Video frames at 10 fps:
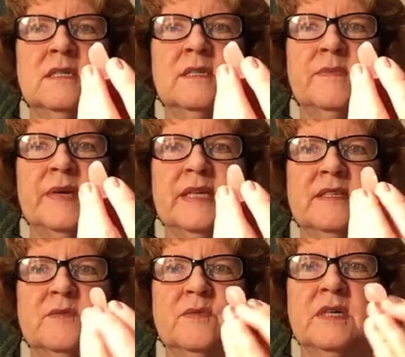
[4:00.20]
is the
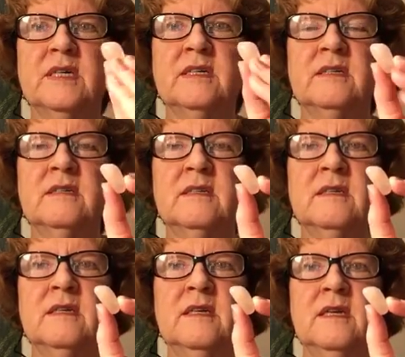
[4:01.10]
best one,
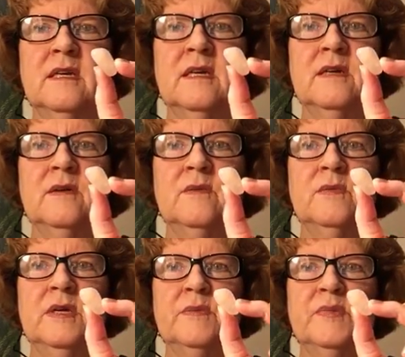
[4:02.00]

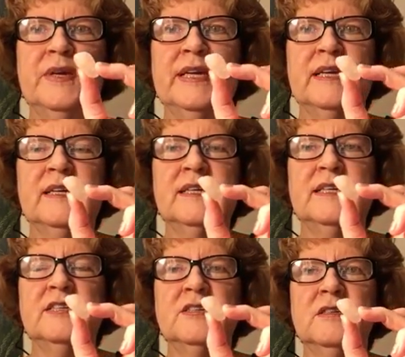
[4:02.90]
will bring
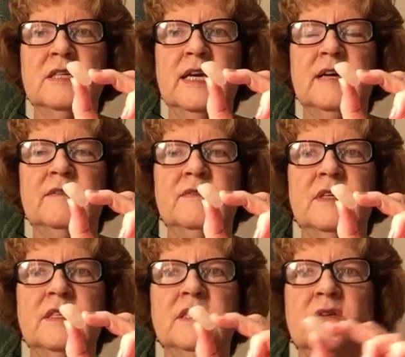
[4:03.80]
unconditional love.
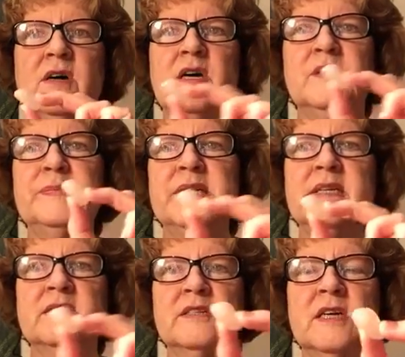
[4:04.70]
So all
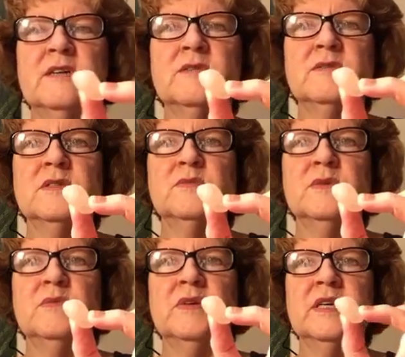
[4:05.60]
pink stones
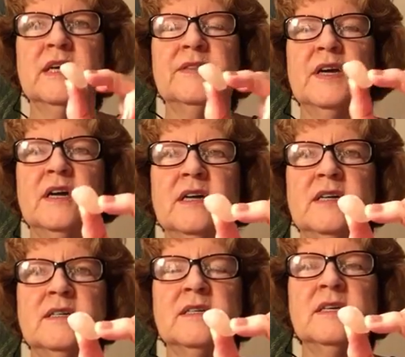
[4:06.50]
will work on the
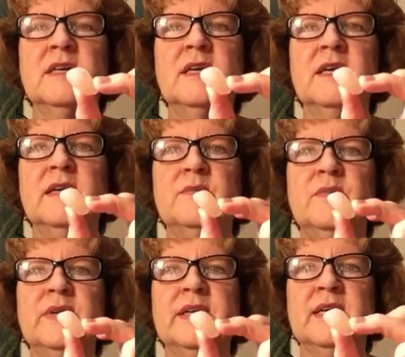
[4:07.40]
heart and
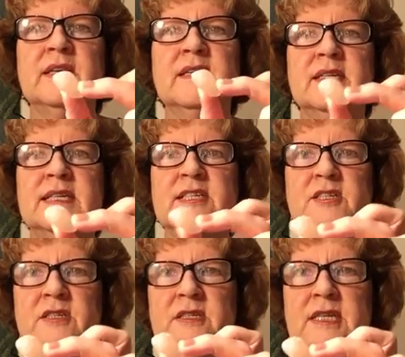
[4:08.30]
bring
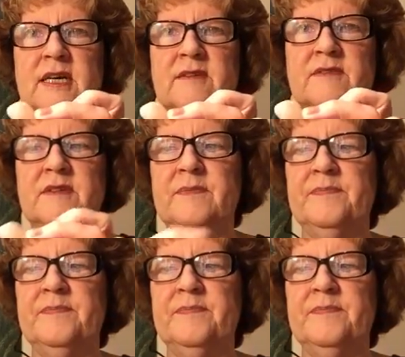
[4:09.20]
unconditional love.